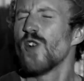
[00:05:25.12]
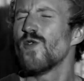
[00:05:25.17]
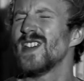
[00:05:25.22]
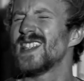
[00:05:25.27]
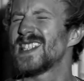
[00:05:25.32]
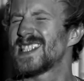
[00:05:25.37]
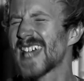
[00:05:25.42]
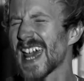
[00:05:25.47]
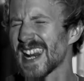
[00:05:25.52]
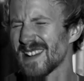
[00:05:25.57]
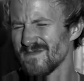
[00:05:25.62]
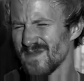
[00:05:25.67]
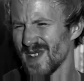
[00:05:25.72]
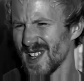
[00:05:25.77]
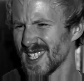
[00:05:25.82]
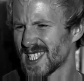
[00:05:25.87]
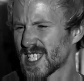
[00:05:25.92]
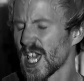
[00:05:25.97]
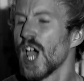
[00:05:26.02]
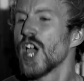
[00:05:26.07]

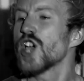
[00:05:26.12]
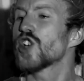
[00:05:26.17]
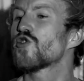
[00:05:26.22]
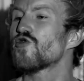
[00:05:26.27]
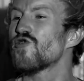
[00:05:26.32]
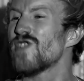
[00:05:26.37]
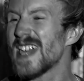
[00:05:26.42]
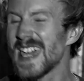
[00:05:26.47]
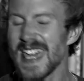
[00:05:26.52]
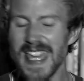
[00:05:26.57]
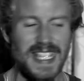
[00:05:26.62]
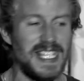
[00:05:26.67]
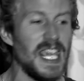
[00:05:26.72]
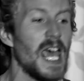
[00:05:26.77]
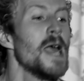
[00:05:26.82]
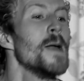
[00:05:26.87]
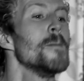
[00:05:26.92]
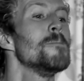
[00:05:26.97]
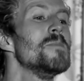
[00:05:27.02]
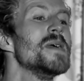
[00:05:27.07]
resentment,
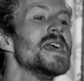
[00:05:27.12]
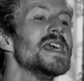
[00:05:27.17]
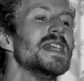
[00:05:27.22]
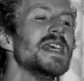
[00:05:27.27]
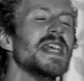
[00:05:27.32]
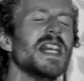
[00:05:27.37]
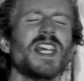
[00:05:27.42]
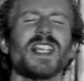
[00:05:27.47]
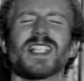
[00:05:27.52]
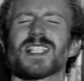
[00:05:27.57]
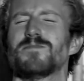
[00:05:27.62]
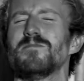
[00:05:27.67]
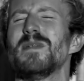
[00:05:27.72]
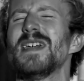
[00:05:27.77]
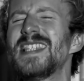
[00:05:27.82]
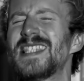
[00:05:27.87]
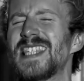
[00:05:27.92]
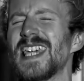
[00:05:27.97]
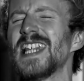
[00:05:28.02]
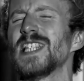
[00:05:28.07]
greed, meaningless
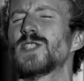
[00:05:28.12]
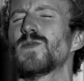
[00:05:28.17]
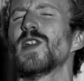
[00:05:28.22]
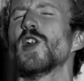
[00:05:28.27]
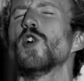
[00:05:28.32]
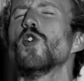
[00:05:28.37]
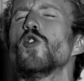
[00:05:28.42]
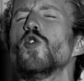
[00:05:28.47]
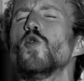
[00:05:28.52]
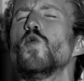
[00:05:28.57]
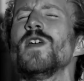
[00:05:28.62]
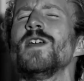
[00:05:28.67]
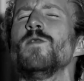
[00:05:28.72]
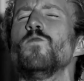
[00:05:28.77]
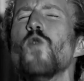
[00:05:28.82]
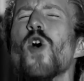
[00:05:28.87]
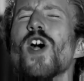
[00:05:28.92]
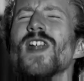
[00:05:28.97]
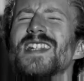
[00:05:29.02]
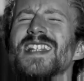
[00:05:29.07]
meetings when all we
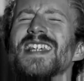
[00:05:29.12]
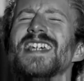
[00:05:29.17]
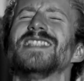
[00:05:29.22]
want